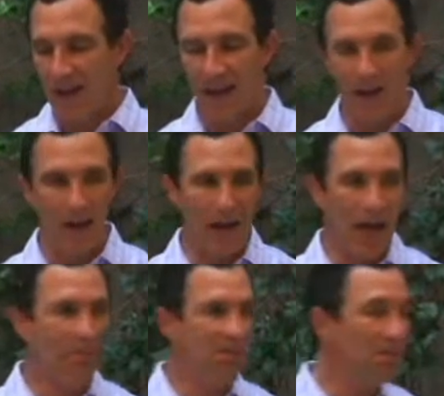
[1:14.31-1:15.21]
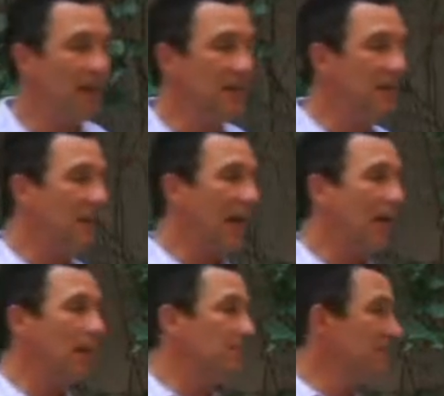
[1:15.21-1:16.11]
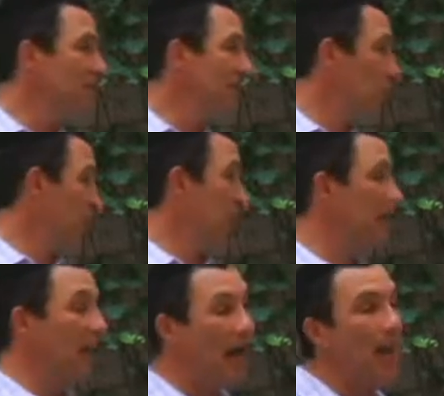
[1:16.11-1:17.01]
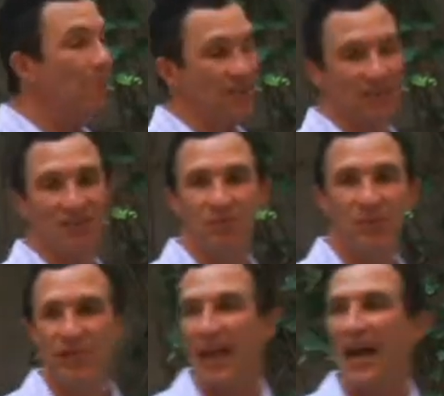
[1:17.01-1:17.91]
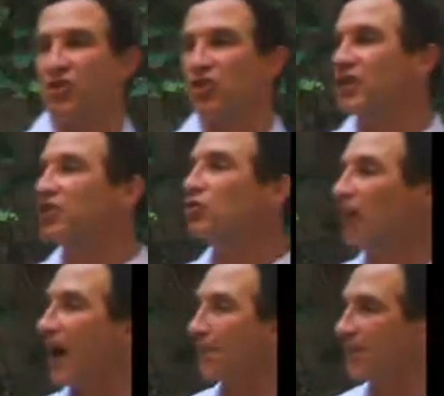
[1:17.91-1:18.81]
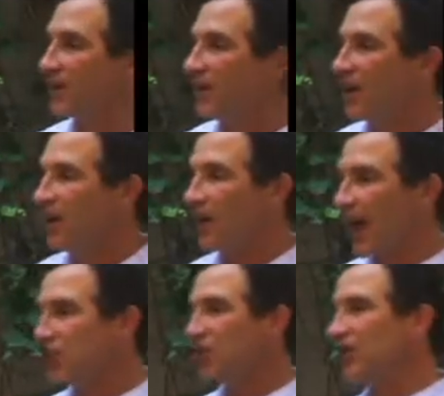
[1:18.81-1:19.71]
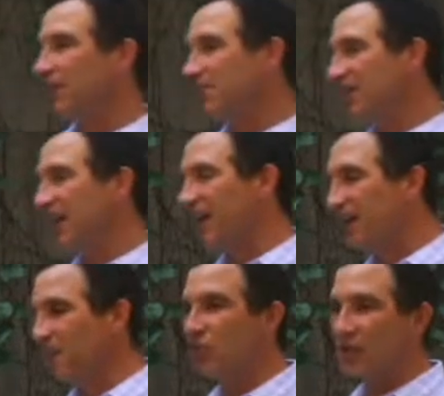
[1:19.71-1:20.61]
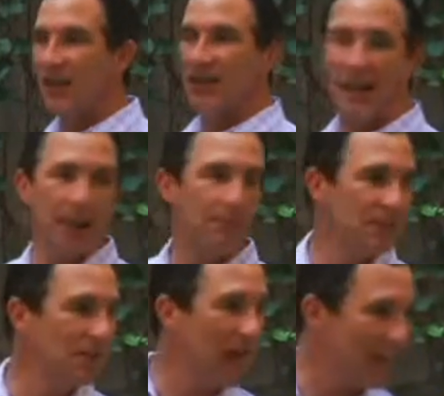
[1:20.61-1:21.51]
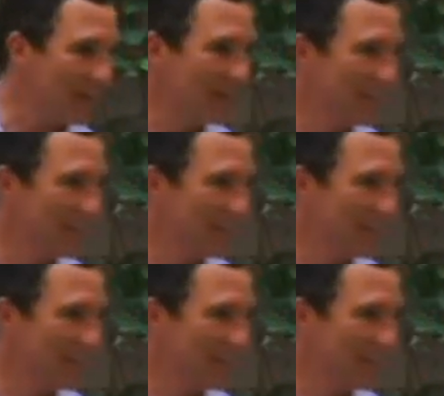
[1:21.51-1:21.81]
I'm spending the weekend in the Hamptons. We've casually dropped, when actually I'm staying at a motel in Hampton Bays.